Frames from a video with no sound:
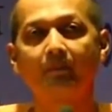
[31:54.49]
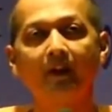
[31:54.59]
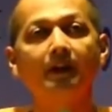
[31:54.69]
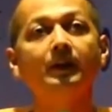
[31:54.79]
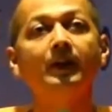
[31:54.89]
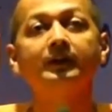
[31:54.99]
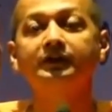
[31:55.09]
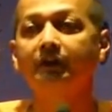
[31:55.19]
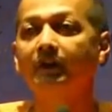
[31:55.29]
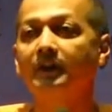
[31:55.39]
Then
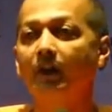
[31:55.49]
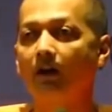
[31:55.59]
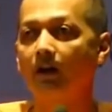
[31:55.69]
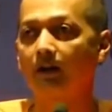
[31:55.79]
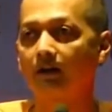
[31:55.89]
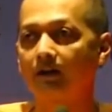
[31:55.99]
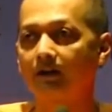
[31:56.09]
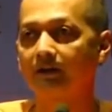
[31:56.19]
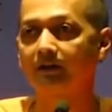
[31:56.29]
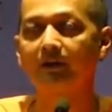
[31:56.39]
3R.
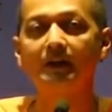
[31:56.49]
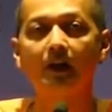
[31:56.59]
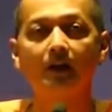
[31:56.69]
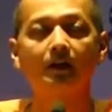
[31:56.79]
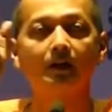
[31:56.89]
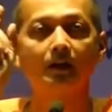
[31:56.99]
3R.